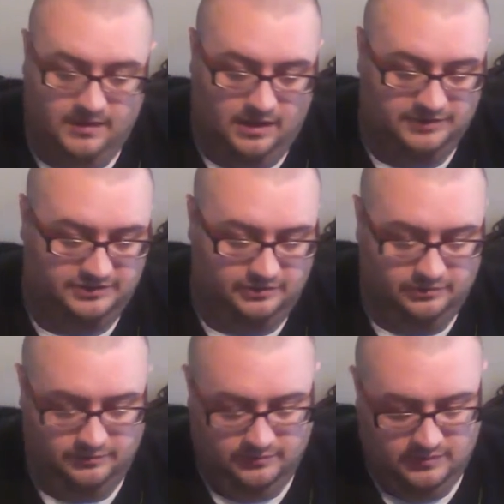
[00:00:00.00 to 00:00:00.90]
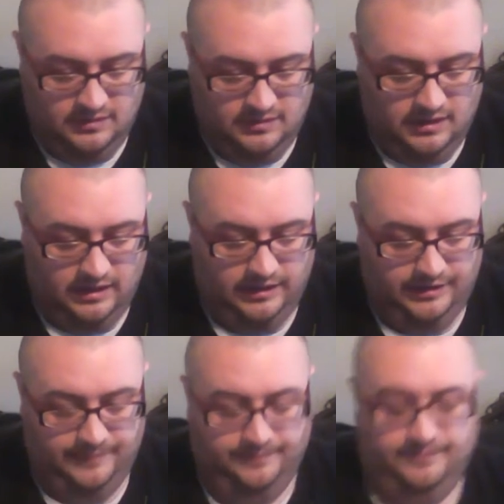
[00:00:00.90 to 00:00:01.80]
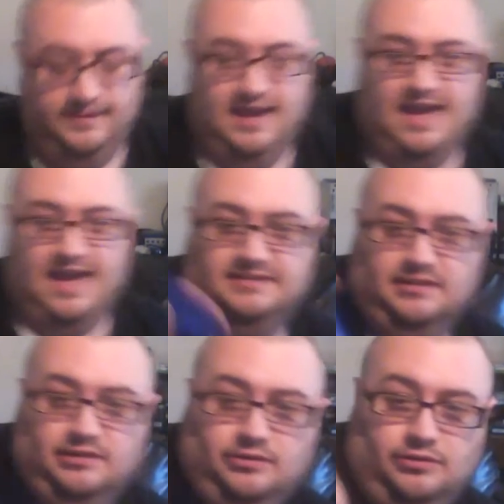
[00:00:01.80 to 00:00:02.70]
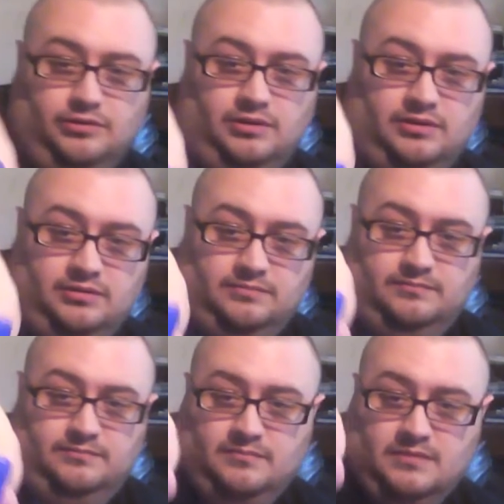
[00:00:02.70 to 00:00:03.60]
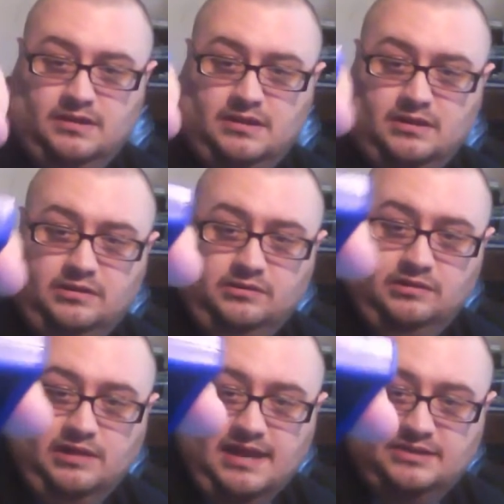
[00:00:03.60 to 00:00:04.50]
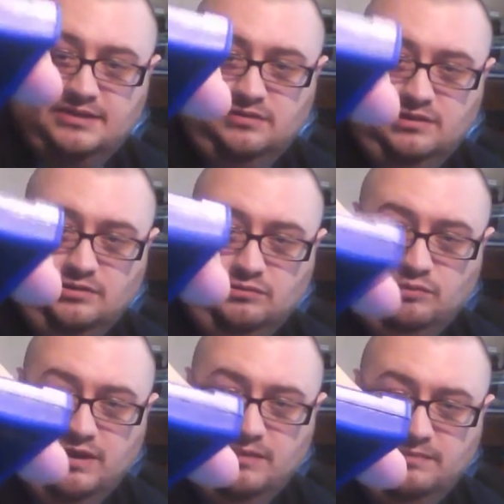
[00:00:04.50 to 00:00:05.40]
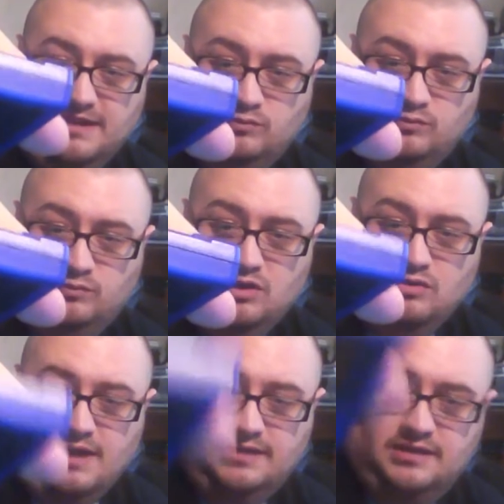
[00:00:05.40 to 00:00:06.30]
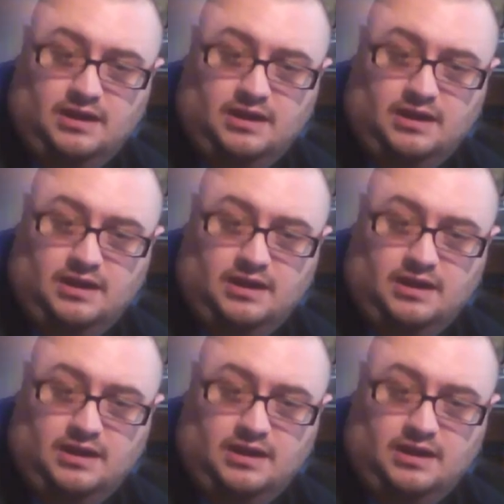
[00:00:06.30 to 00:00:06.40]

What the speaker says: Also, it has the little plastic window right